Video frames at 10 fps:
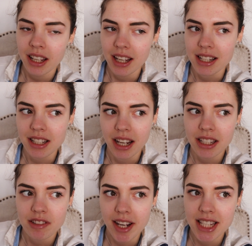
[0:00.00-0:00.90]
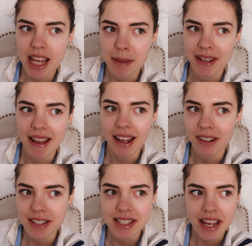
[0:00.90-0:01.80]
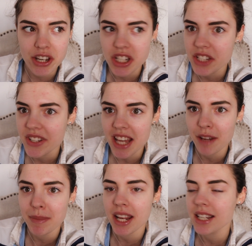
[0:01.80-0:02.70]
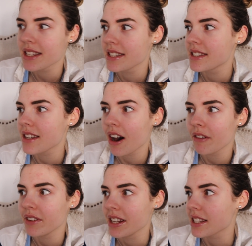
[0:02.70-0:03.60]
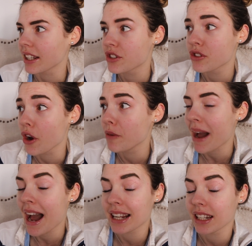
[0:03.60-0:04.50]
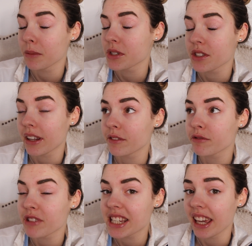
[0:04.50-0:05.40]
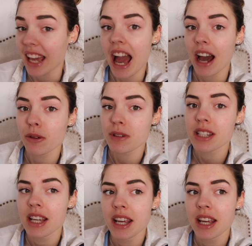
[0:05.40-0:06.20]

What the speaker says: it's like trains are being held at stations for 10 minutes and stuff, and it's like so packed, and I was just like freaking out